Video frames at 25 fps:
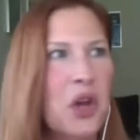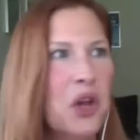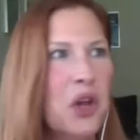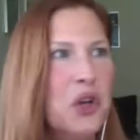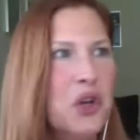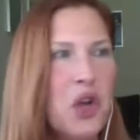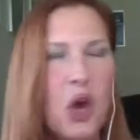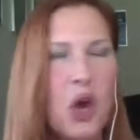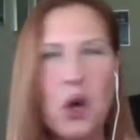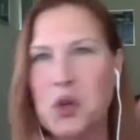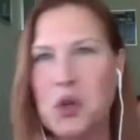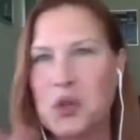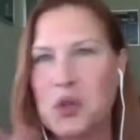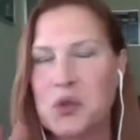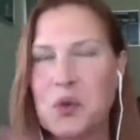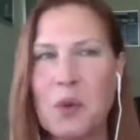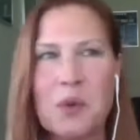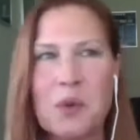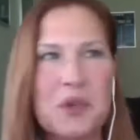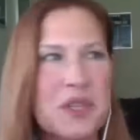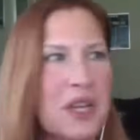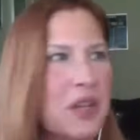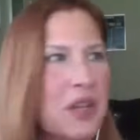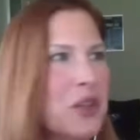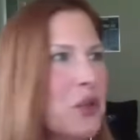notice what
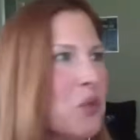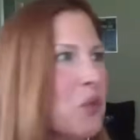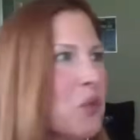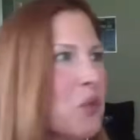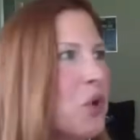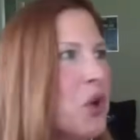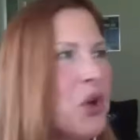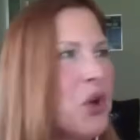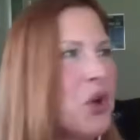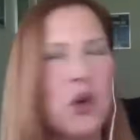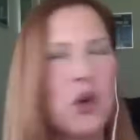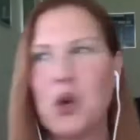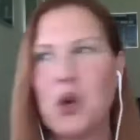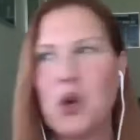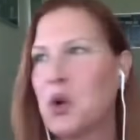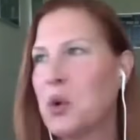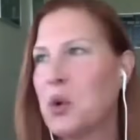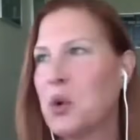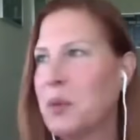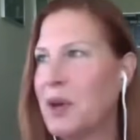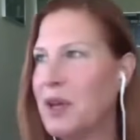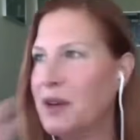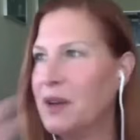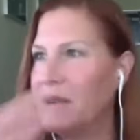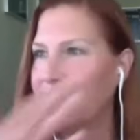was in the
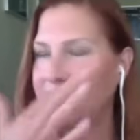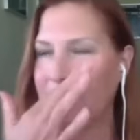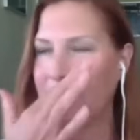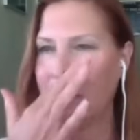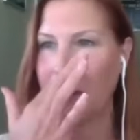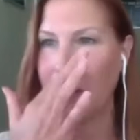room and you